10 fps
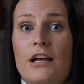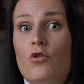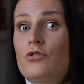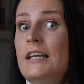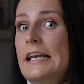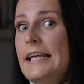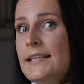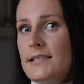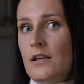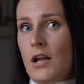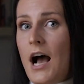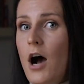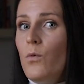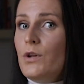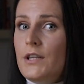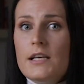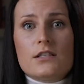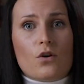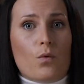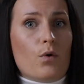cannot listen how it
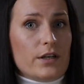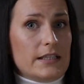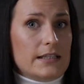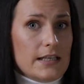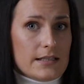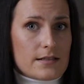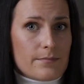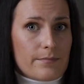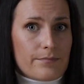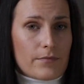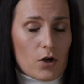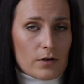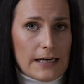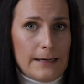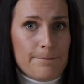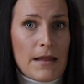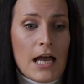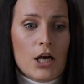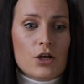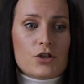is or what it is. Okay?
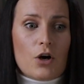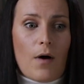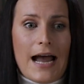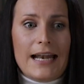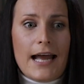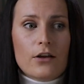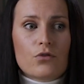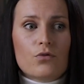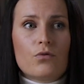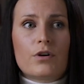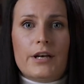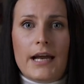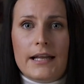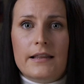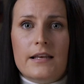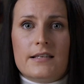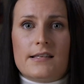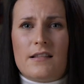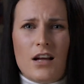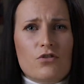So I like to create
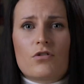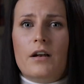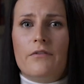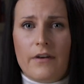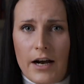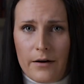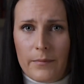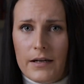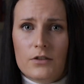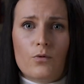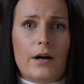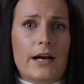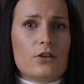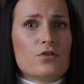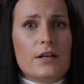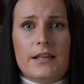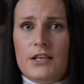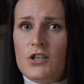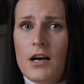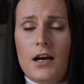this natural environment where actually
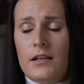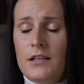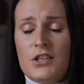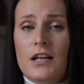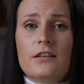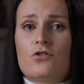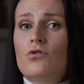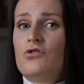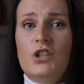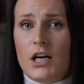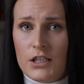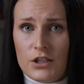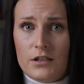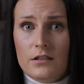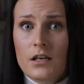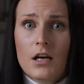the child is not judged